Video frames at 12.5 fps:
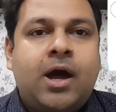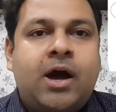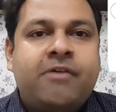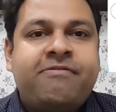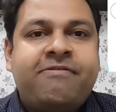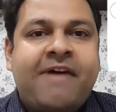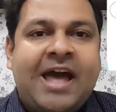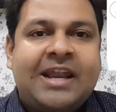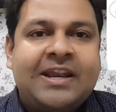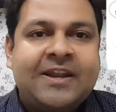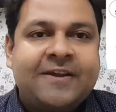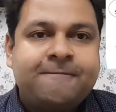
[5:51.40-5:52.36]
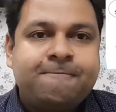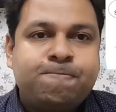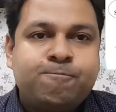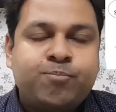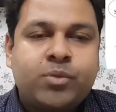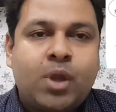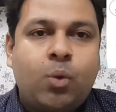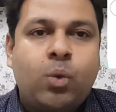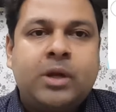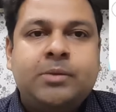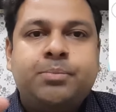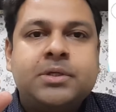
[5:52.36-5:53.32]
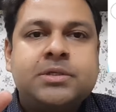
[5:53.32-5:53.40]
a fan.
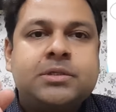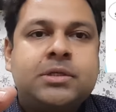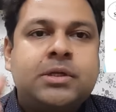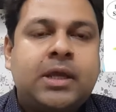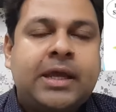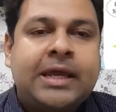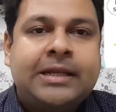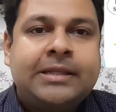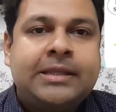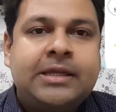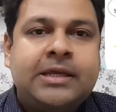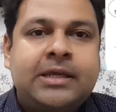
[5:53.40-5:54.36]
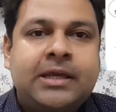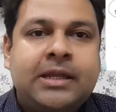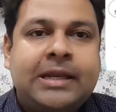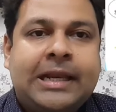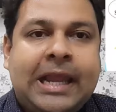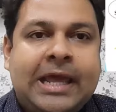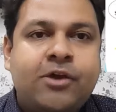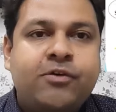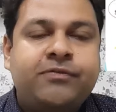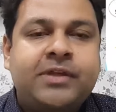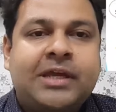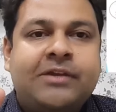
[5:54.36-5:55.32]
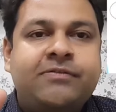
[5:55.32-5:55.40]
One person held the leg
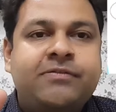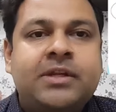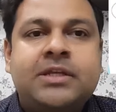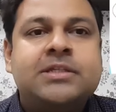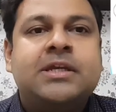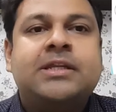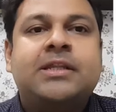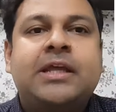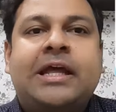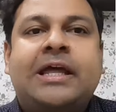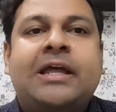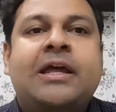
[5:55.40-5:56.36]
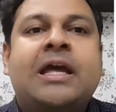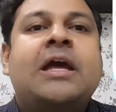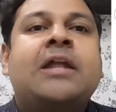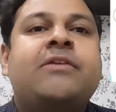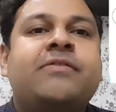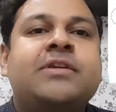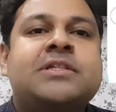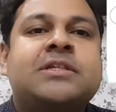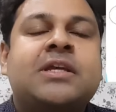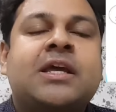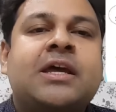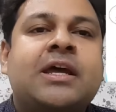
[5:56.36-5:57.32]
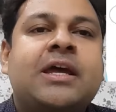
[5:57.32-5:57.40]
of the elephant. He said the elephant is
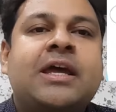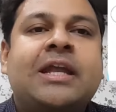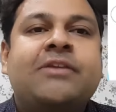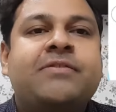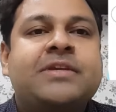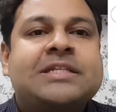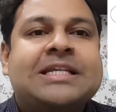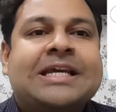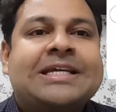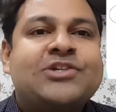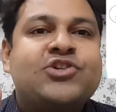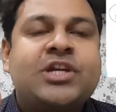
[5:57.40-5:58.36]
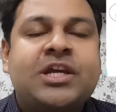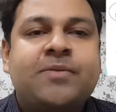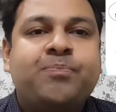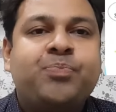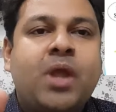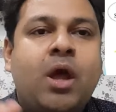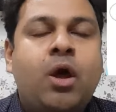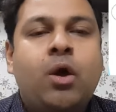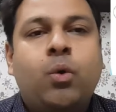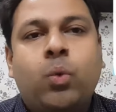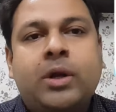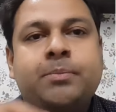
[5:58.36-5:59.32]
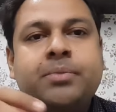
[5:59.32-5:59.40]
like a tree.
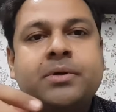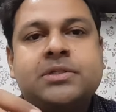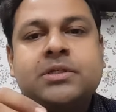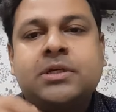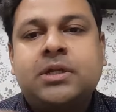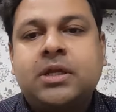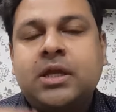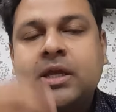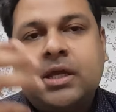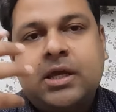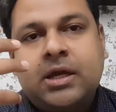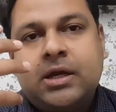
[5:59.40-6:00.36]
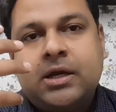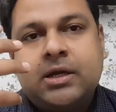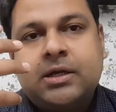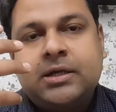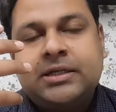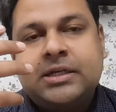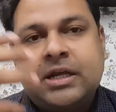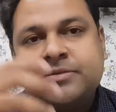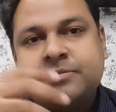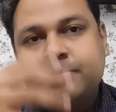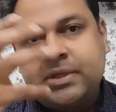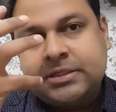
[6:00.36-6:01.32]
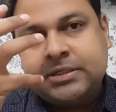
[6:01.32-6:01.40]
One person
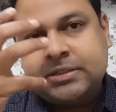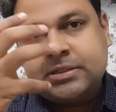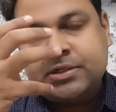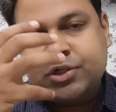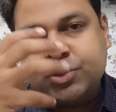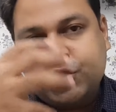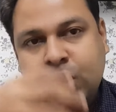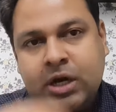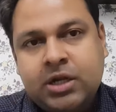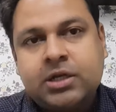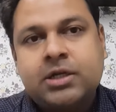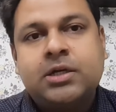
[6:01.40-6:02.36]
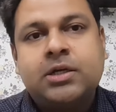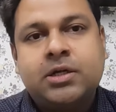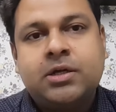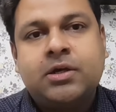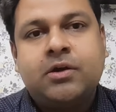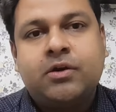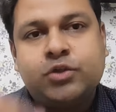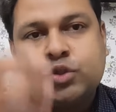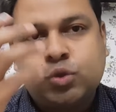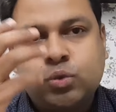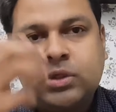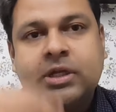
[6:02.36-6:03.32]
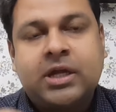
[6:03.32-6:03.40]
grasped the trunk,
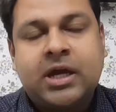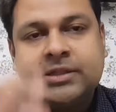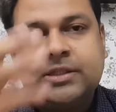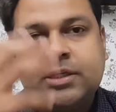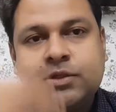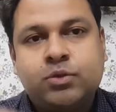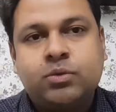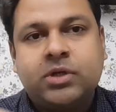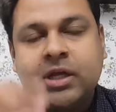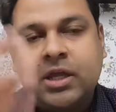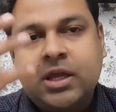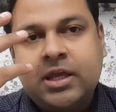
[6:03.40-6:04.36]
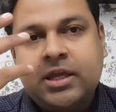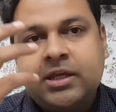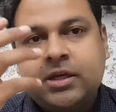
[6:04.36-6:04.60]
soond, hathi ki soond. He